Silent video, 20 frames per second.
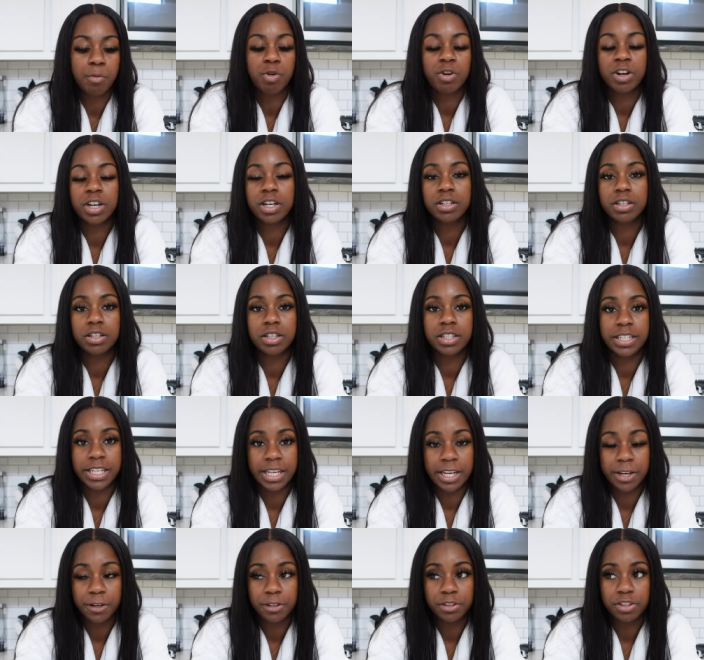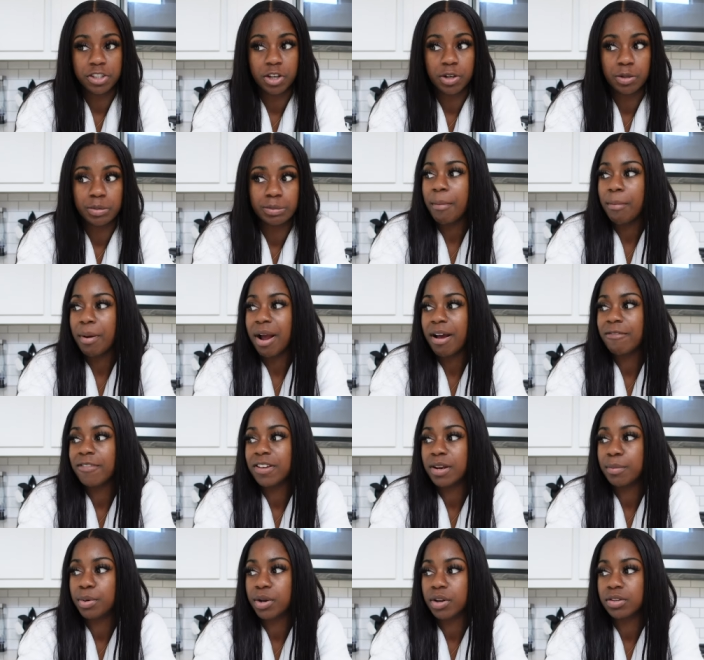I'm going to cook dinner. So I'm
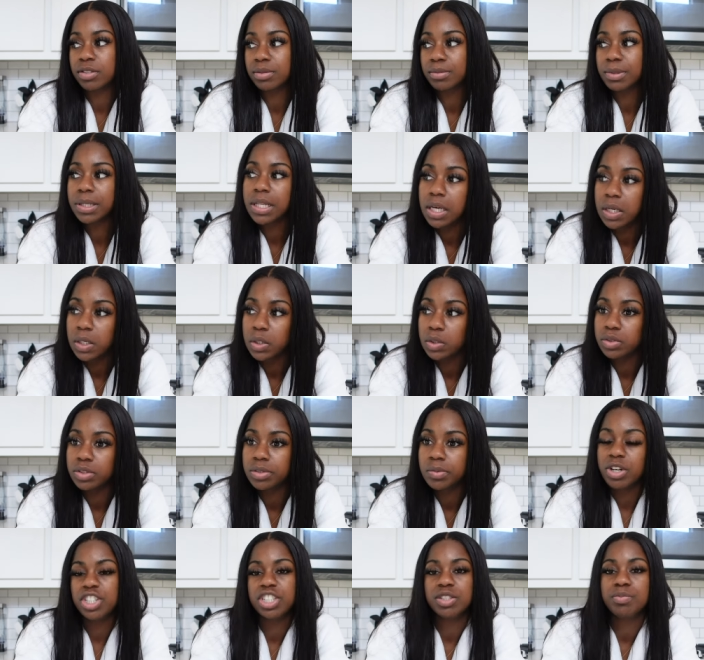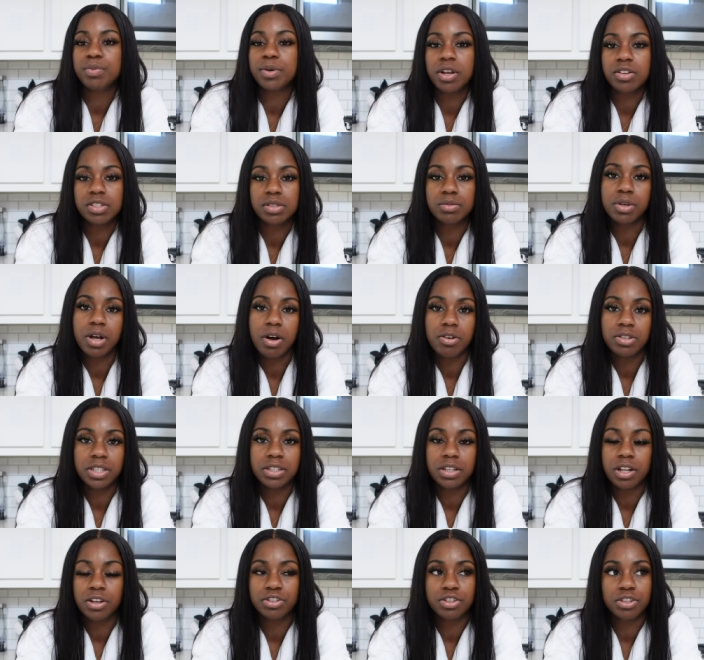probably going to put on some clothes. Well, just put on some cozy
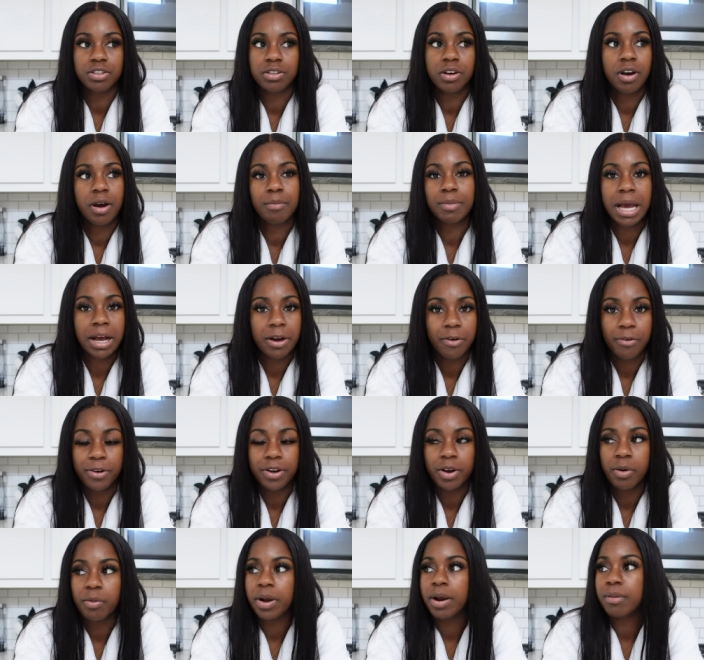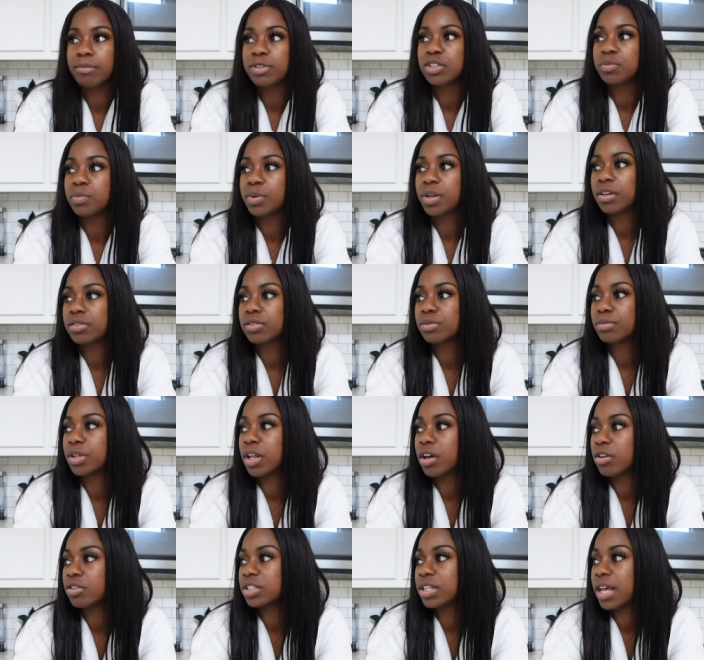clothes. You know, I'm not going nowhere. I'm gonna just put on some
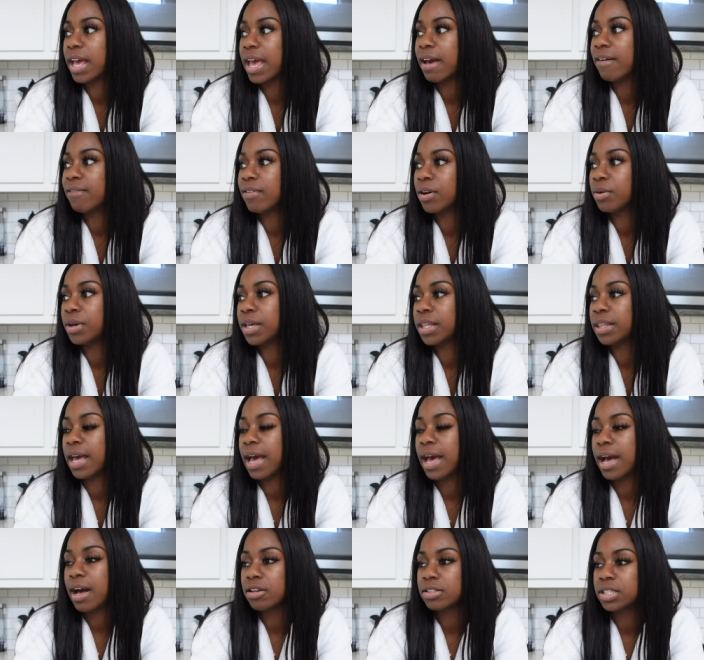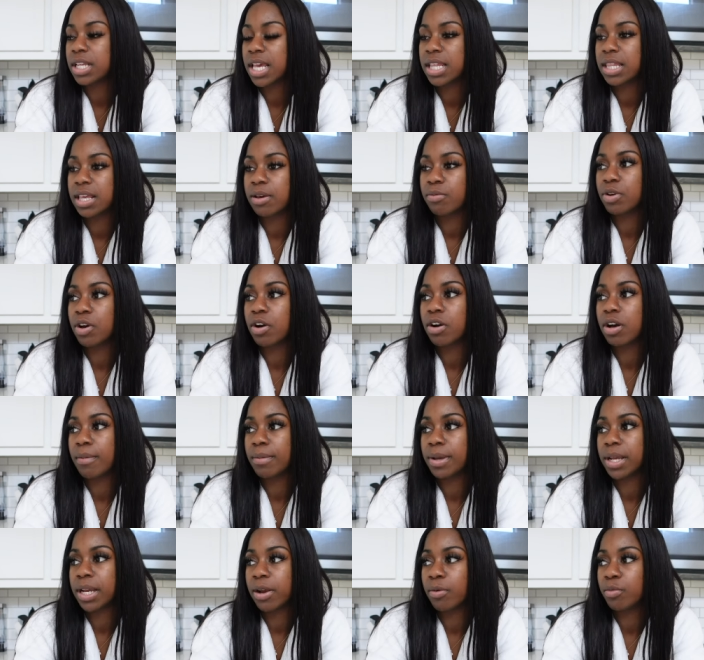clothes to have on in the house. And then we gonna
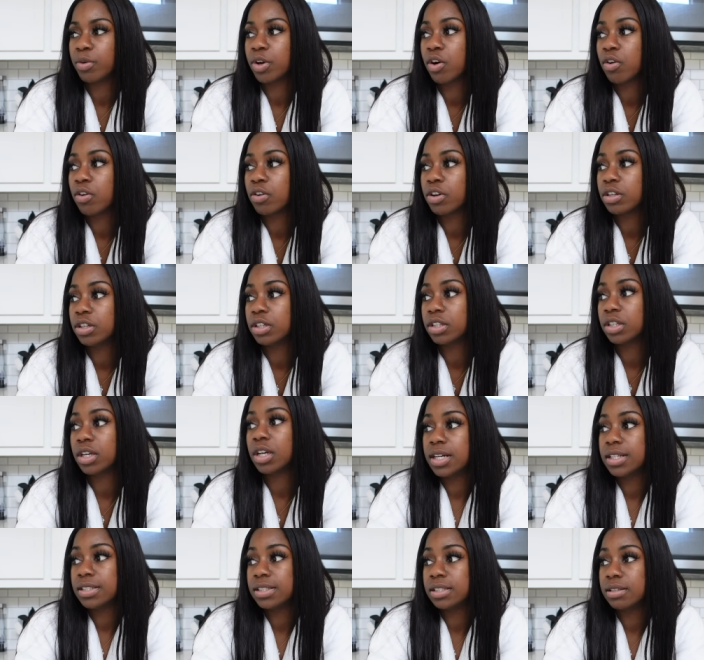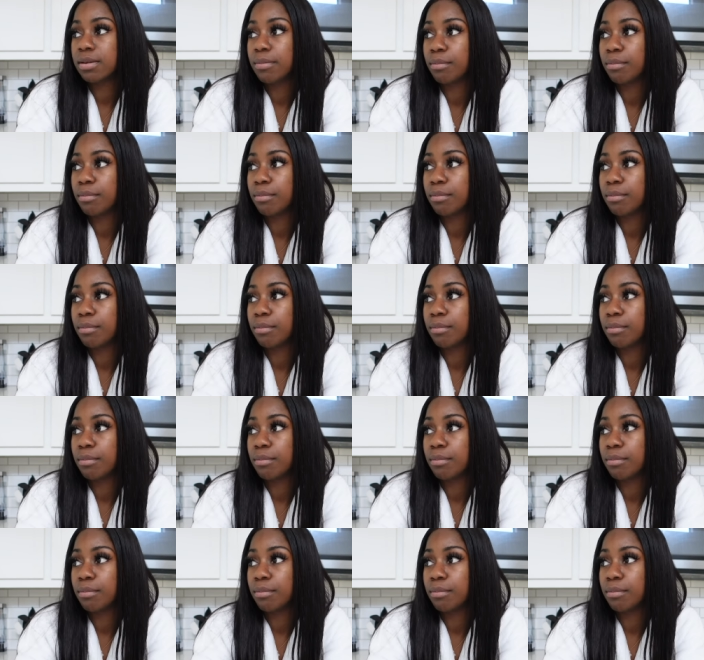come in here. We go cook us